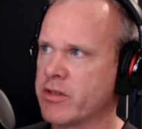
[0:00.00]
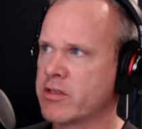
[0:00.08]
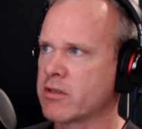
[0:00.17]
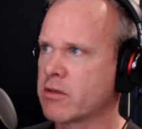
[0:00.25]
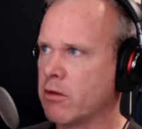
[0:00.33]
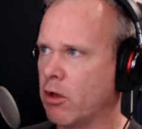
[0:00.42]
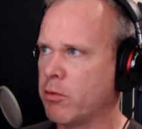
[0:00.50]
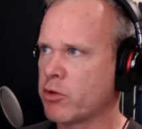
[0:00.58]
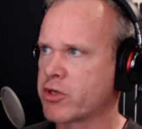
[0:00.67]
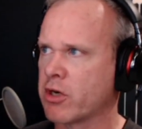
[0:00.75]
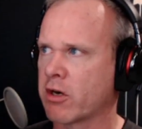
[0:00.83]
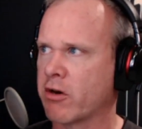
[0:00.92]
This is Global
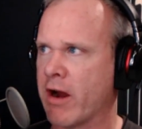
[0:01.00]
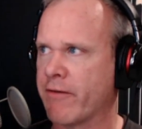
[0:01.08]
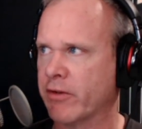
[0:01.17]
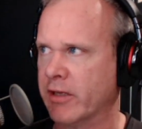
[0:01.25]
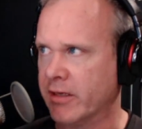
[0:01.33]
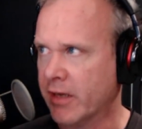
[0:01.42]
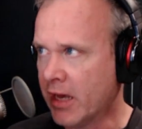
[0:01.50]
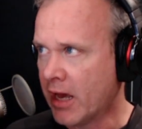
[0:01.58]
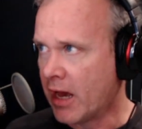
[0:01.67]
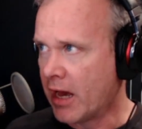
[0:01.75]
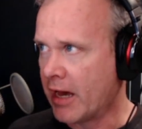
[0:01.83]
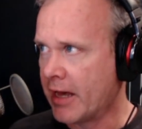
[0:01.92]
StarCraft League.
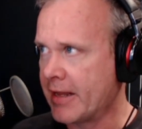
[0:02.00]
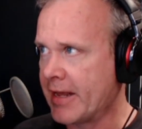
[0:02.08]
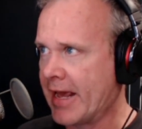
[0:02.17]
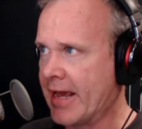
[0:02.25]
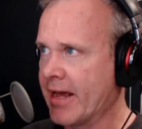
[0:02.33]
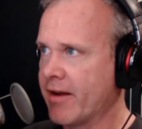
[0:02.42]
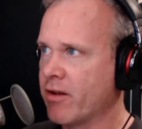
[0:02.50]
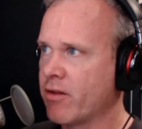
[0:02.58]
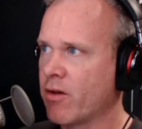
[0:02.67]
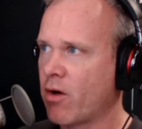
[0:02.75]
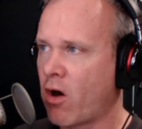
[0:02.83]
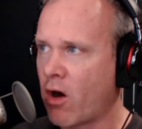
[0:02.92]
Uh, and
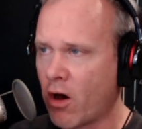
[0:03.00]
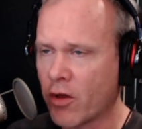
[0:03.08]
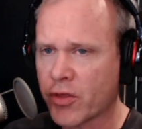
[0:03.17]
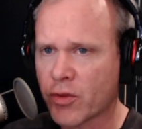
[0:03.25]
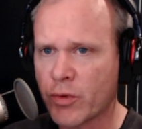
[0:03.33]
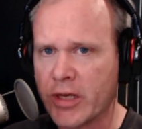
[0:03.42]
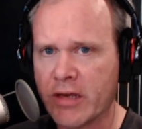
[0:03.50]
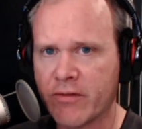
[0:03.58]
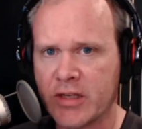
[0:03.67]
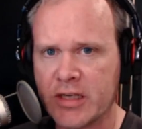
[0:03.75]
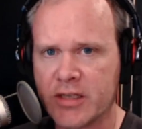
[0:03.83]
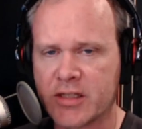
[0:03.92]
all three
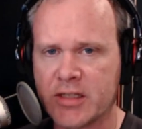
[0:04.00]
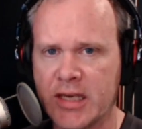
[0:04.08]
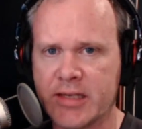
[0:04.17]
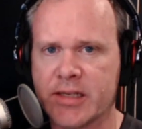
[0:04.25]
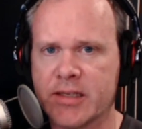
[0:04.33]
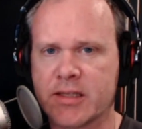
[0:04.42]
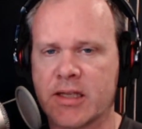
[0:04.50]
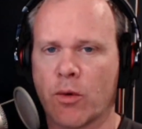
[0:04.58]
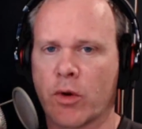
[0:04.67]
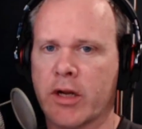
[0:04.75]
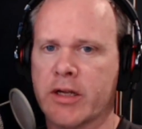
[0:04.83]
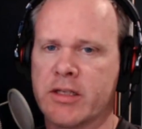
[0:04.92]
of these seasons that
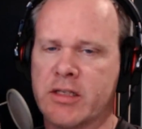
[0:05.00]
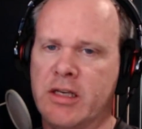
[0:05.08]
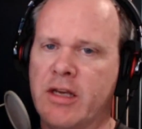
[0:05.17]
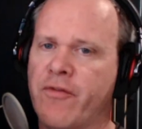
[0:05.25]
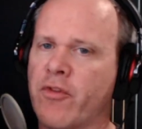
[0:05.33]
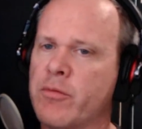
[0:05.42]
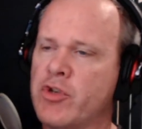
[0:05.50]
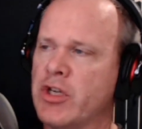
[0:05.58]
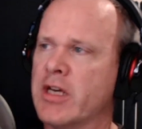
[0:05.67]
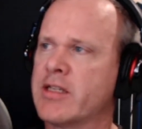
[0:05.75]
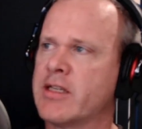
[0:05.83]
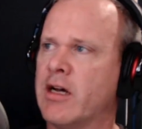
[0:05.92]
we're going to see from
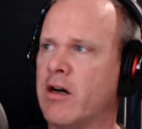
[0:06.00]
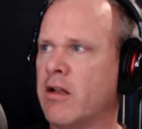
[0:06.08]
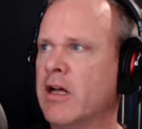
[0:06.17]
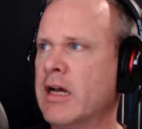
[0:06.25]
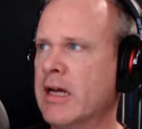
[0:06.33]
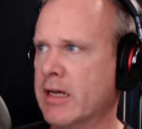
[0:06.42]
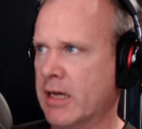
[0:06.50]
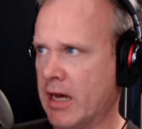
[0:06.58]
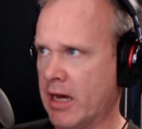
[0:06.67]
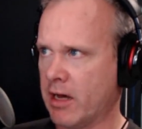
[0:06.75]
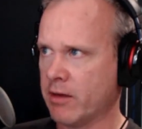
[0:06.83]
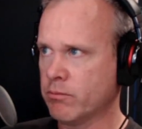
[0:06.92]
GSL
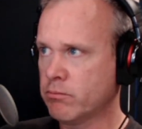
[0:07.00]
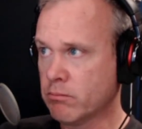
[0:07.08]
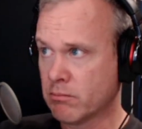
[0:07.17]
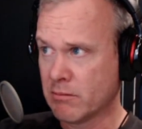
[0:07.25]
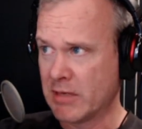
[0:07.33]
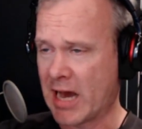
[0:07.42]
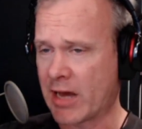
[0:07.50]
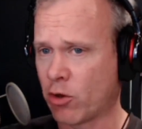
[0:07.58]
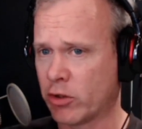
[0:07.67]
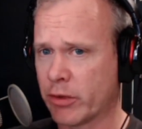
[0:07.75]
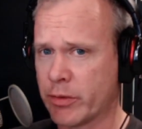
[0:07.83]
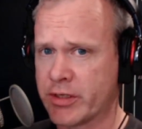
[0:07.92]
uh, not
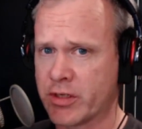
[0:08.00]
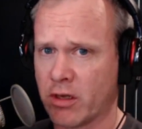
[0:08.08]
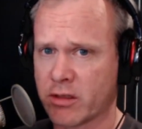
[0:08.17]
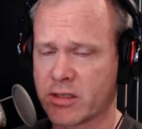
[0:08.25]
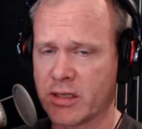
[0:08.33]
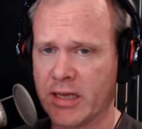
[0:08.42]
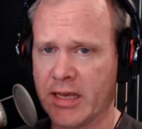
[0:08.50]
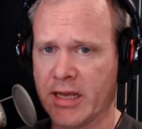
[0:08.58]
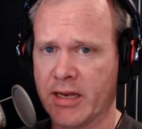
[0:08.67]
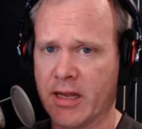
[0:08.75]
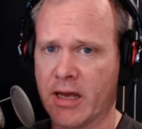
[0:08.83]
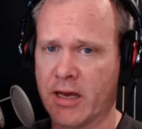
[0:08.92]
only results
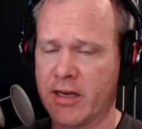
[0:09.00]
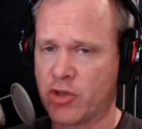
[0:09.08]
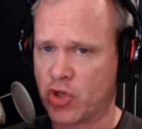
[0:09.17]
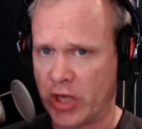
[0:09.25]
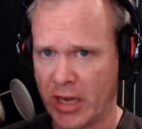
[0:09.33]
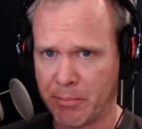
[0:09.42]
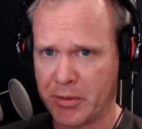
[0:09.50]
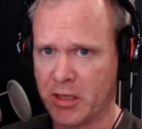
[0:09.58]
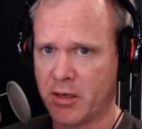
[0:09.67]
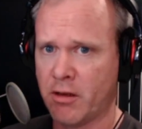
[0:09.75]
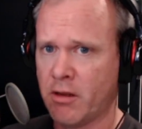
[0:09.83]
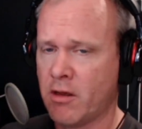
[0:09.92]
in a
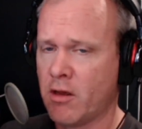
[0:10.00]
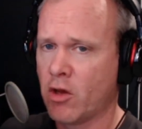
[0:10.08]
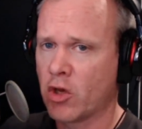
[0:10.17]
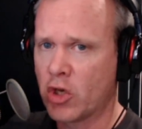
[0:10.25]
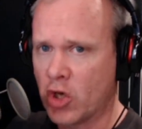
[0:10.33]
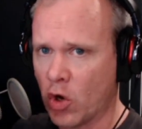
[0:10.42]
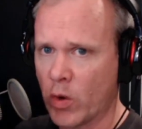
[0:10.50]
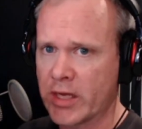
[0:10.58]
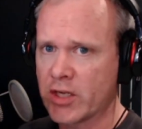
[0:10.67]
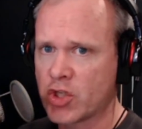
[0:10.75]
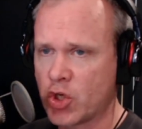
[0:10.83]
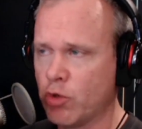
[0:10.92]
champion
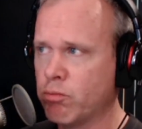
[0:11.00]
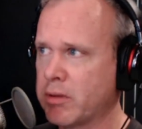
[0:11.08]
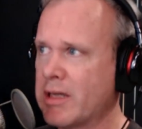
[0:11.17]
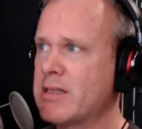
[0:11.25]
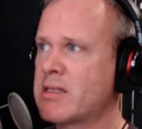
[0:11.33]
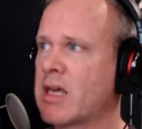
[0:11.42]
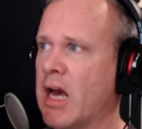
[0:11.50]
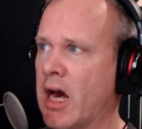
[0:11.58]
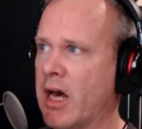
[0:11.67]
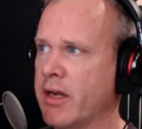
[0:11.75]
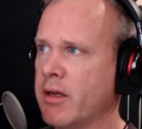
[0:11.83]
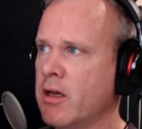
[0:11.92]
going to
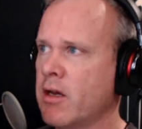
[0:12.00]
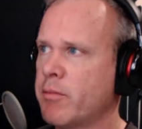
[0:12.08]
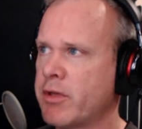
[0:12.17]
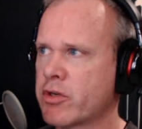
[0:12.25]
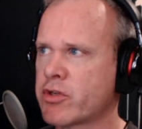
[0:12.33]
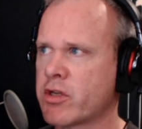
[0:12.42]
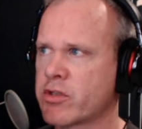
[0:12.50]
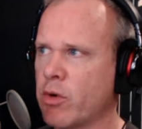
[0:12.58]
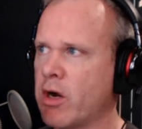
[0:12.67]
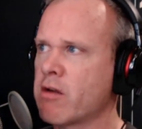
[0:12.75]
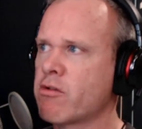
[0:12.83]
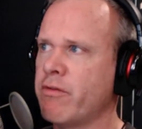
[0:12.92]
BlizzCon, but there's
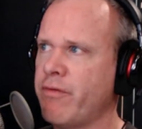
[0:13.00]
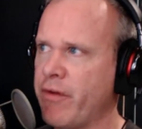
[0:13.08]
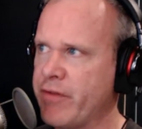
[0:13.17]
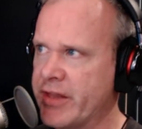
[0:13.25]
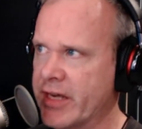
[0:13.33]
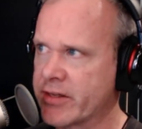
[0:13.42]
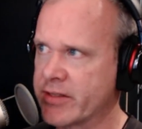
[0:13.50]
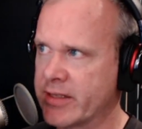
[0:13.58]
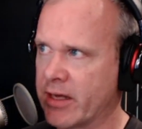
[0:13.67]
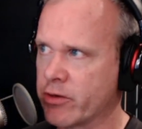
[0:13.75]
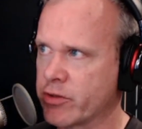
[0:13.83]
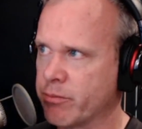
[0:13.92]
also
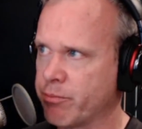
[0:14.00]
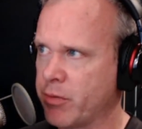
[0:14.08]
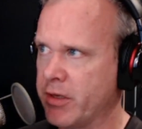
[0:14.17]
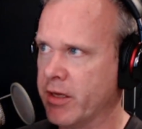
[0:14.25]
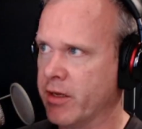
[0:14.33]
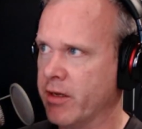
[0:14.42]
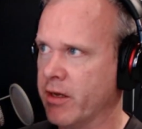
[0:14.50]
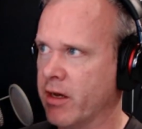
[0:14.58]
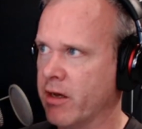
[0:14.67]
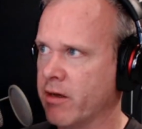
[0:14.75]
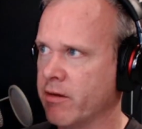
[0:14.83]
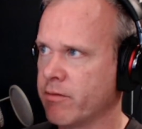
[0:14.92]
$150,000 in in
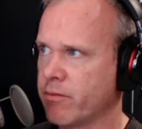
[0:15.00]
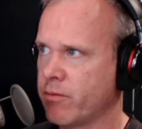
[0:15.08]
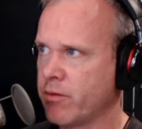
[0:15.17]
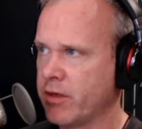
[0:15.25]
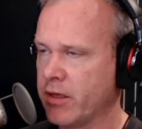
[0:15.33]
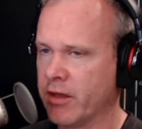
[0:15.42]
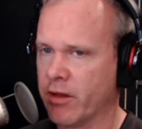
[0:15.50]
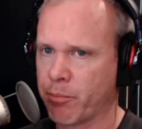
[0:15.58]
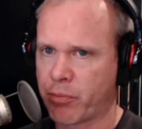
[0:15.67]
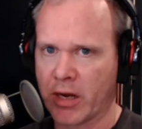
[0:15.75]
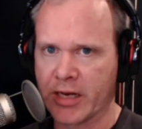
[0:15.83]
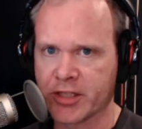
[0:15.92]
uh, in the
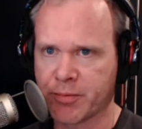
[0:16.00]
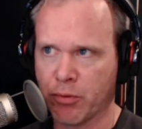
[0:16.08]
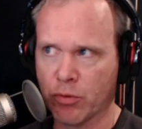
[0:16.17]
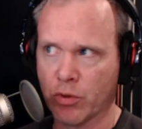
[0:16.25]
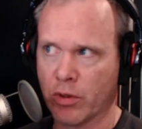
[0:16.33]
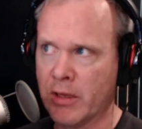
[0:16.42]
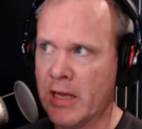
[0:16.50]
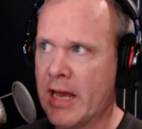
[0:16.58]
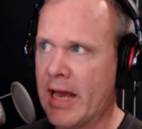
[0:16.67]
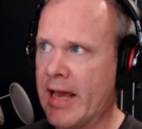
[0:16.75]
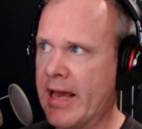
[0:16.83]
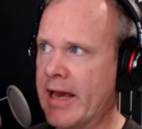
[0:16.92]
prize pool.
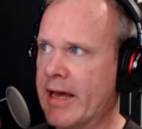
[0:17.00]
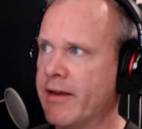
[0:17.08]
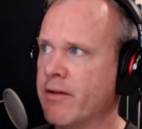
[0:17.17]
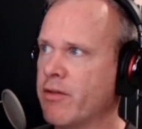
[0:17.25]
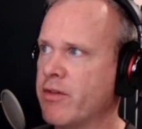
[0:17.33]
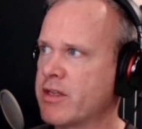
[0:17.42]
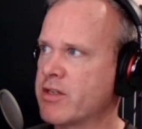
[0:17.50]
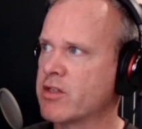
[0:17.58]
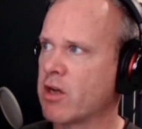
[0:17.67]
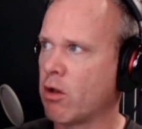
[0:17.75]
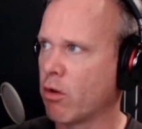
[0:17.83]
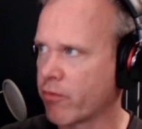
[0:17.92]
And this
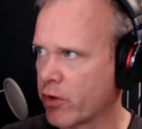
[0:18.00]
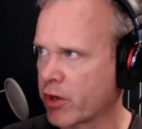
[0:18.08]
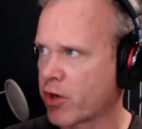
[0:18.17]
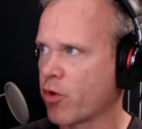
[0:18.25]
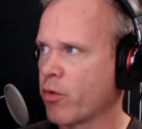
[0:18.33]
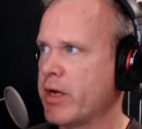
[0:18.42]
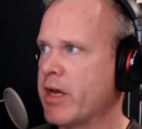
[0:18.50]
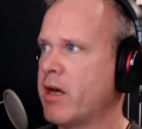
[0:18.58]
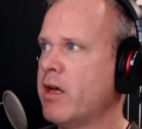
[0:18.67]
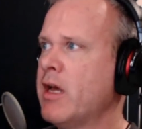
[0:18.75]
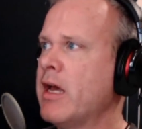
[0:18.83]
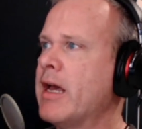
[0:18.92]
is all over in
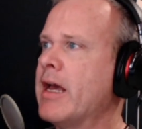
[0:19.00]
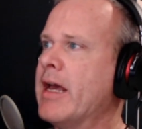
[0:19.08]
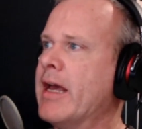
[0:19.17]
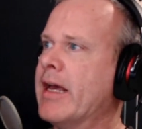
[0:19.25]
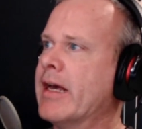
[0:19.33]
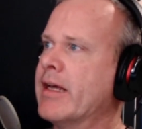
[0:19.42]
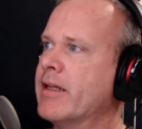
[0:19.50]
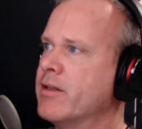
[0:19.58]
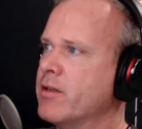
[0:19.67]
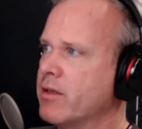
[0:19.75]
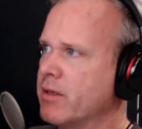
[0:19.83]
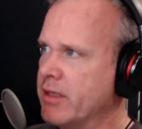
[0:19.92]
Korea,
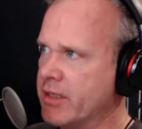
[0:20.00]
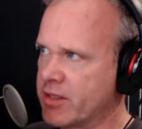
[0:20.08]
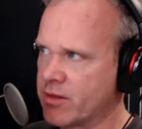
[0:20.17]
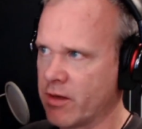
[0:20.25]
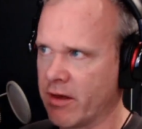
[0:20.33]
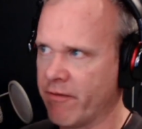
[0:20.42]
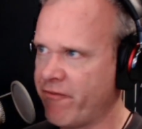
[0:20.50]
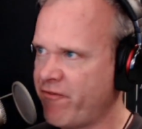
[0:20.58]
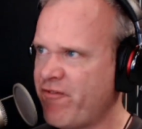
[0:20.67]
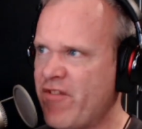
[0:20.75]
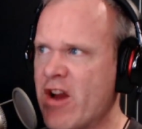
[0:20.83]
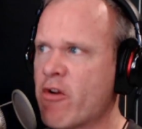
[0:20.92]
and it's a
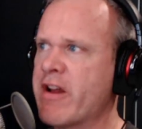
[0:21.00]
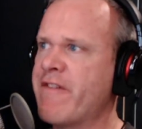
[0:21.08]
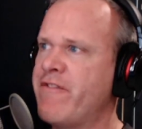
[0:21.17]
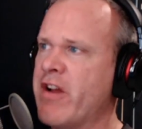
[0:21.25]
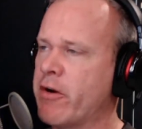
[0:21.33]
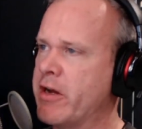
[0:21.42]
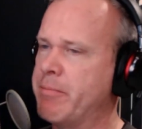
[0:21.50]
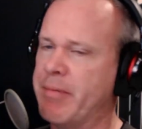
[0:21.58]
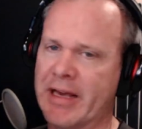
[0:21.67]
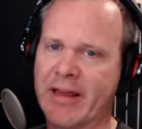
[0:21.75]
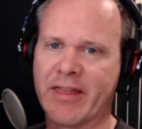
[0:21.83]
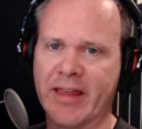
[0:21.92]
very very
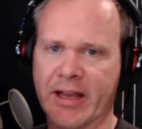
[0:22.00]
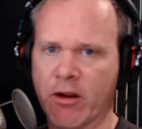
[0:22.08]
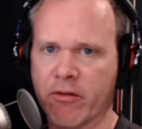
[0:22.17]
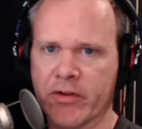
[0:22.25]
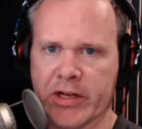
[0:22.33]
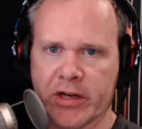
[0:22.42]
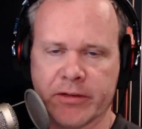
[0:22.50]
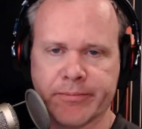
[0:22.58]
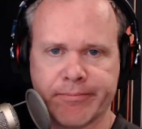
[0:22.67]
big thing over there.